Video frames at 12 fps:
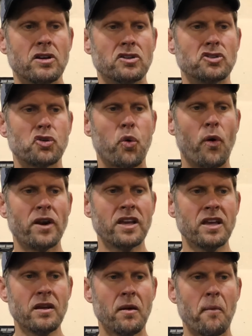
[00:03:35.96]

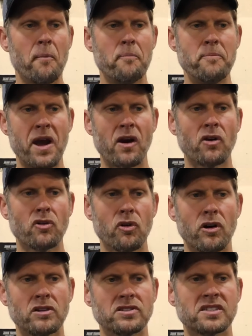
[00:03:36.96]
20 bear
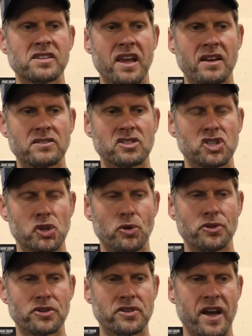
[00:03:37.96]
crawl stance
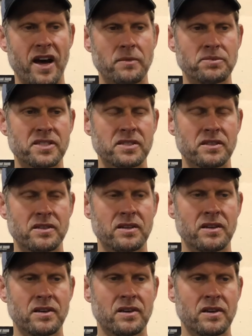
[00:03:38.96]
shoulder taps.
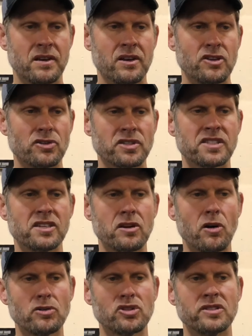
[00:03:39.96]
You'll see
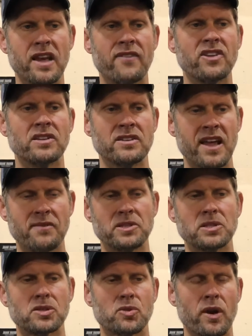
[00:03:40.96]
Coach Devin
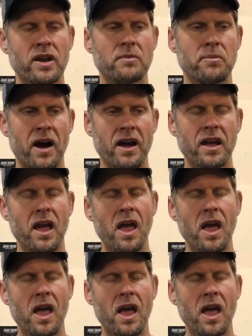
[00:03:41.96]
demonstrate by